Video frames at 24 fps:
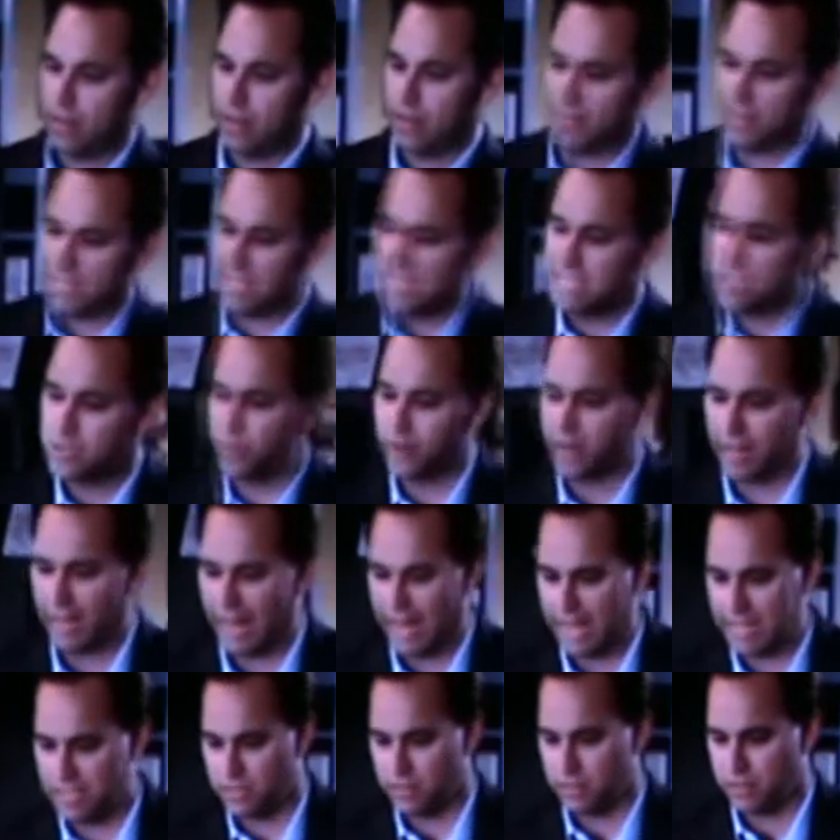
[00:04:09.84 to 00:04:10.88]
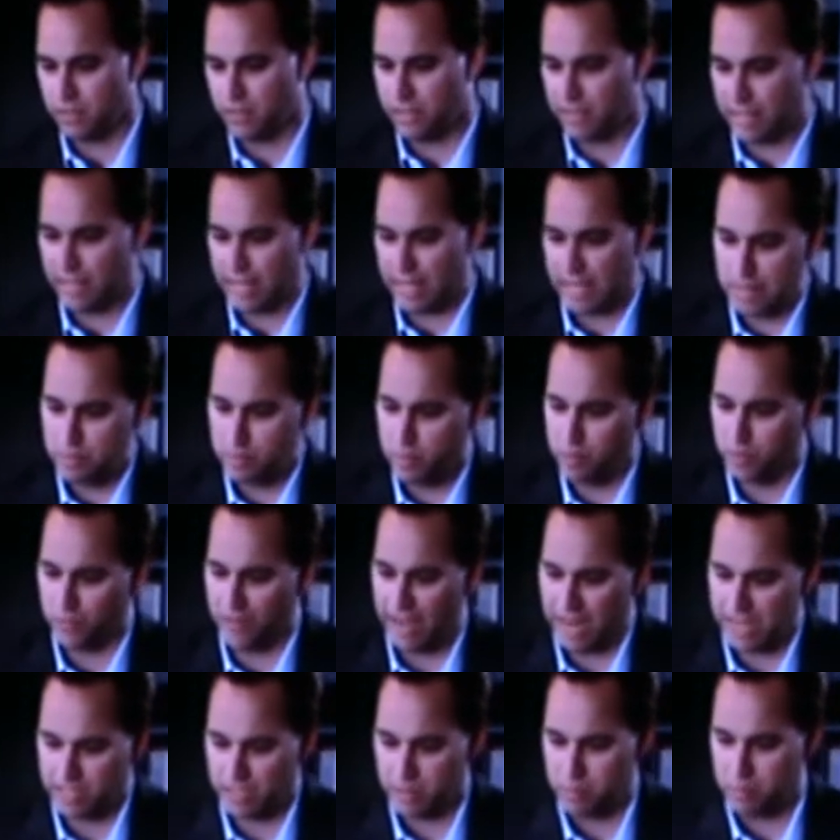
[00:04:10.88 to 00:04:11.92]
Now, the Israelites claim to
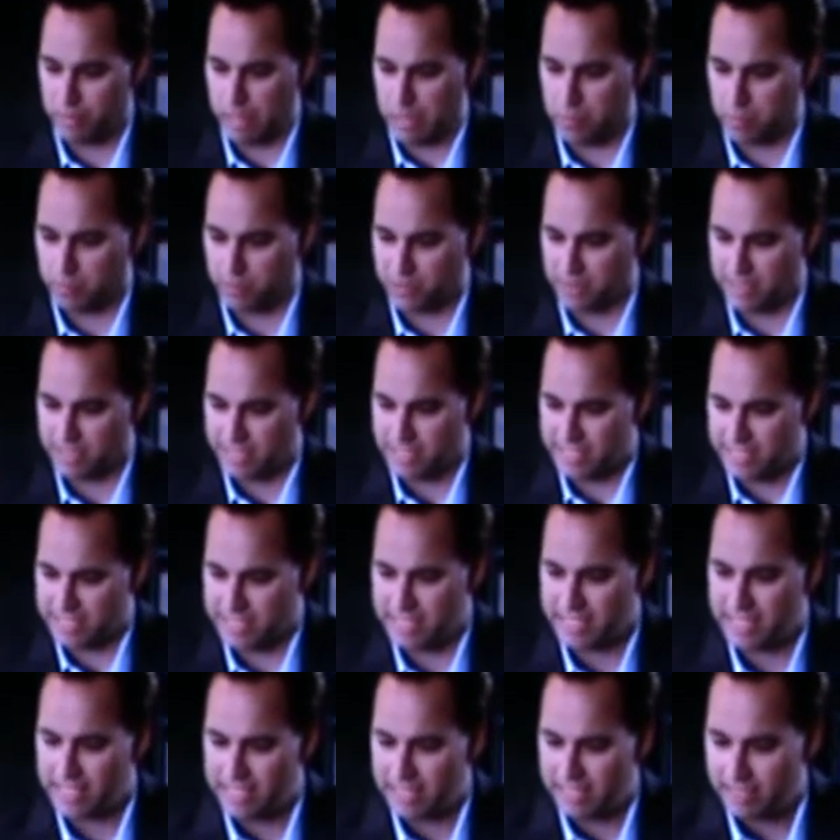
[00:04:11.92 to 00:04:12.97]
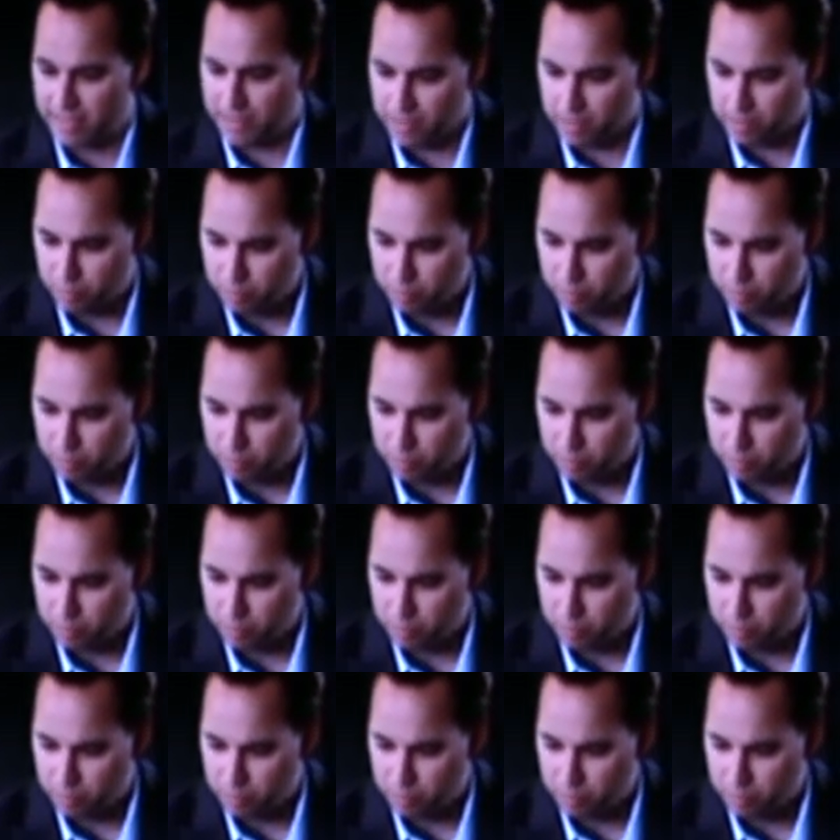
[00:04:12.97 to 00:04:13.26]
have actually been able to see